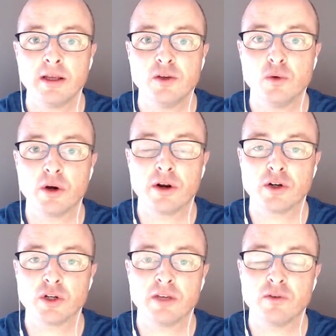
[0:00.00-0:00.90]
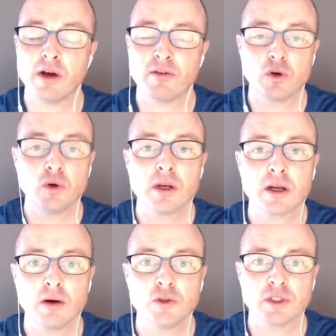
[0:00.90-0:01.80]
You either, if you have a Google
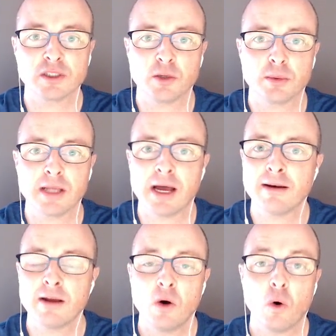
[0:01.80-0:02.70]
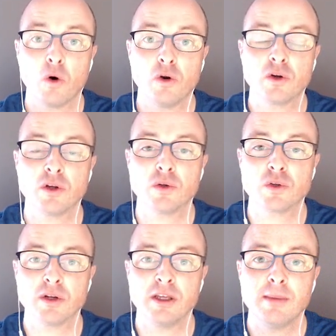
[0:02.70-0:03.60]
account, you can set up with that, or you can use
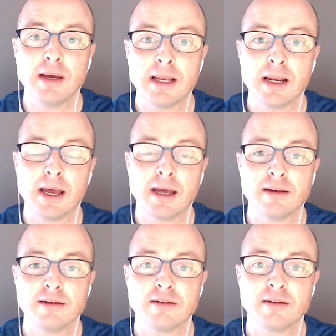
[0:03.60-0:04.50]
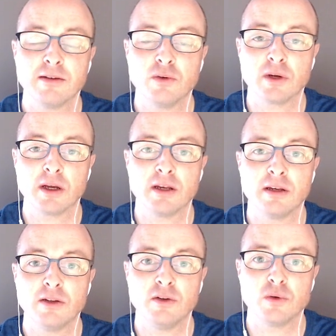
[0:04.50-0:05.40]
your email and you
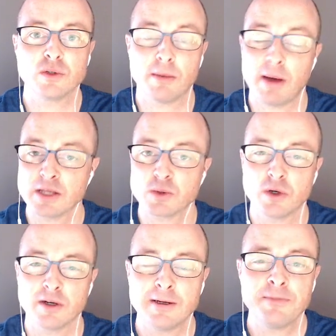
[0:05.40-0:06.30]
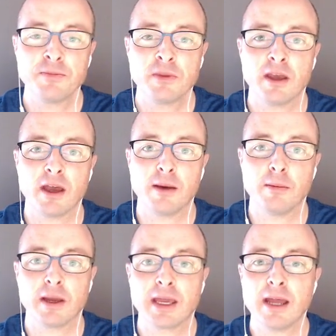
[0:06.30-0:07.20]
can use a password.
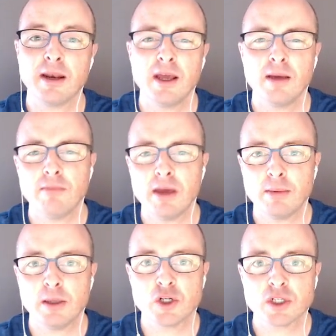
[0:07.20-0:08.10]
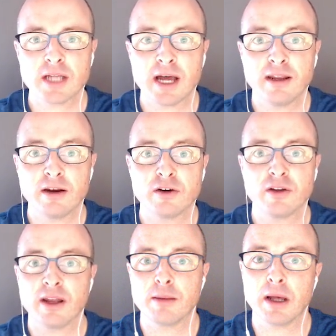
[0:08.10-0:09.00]
Again, maybe just adhere to
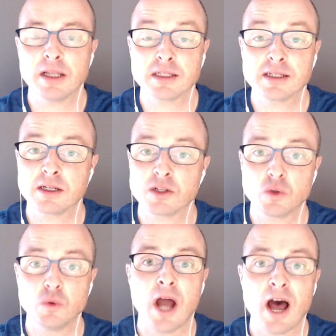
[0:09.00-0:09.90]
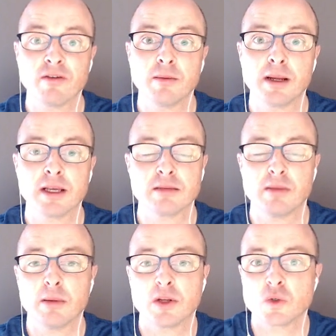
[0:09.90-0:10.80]
any policies that the school have in place, and
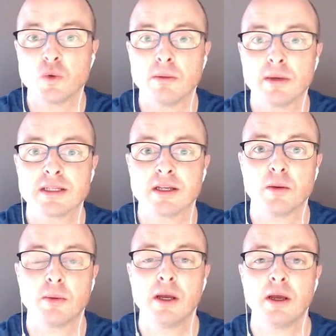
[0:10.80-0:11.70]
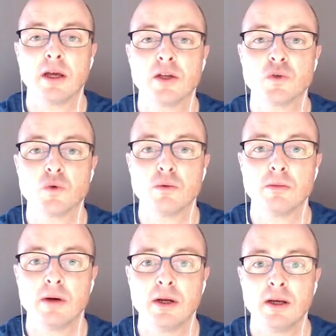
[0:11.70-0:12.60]
maybe the school might set up a
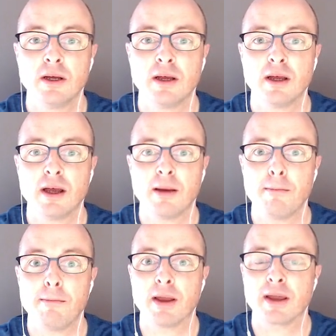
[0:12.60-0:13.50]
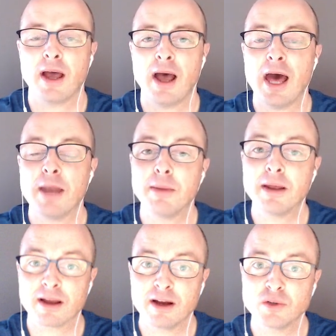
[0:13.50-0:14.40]
Zoom like admin
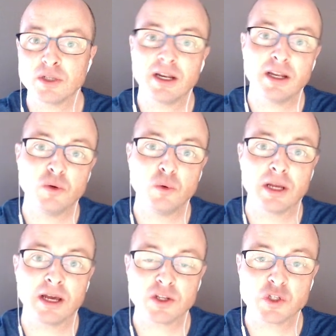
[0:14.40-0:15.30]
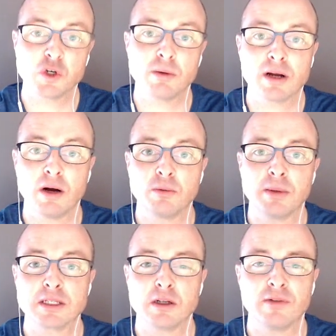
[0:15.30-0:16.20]
account, and then you will get a sub account
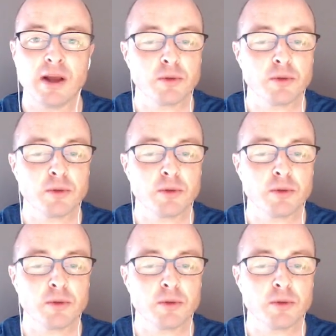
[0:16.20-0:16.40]
based off that.